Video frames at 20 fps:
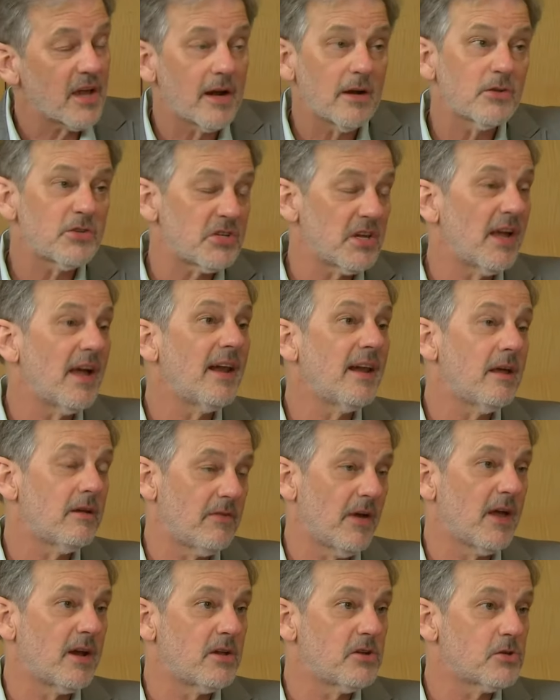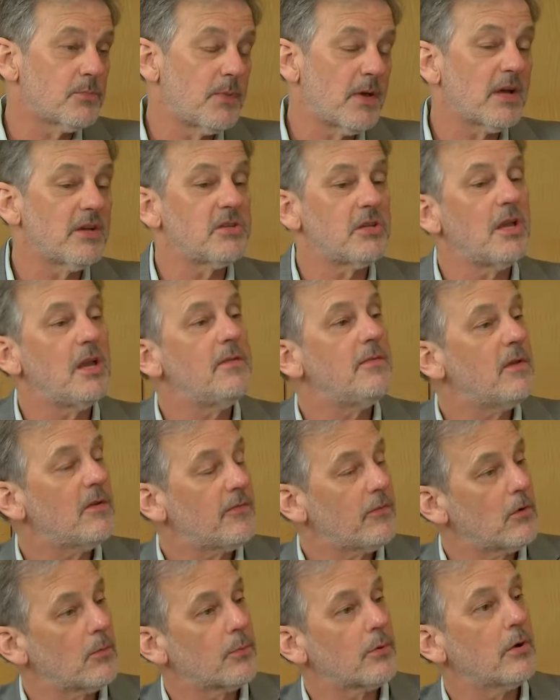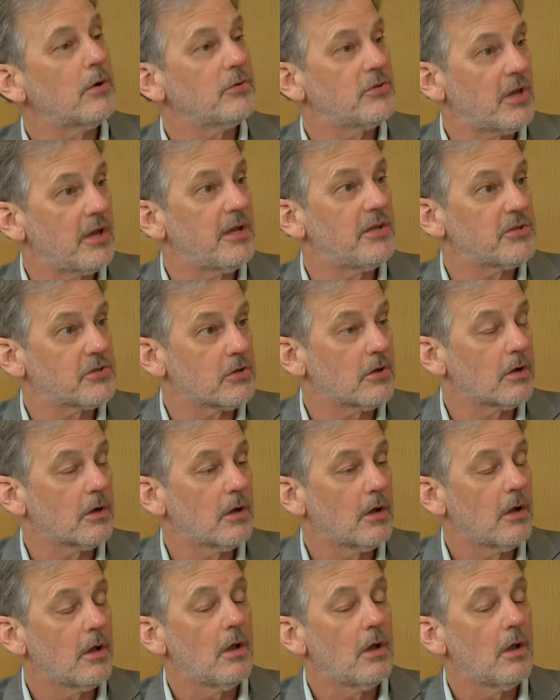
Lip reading: I don't see any advantage, because even if you're pro-taser,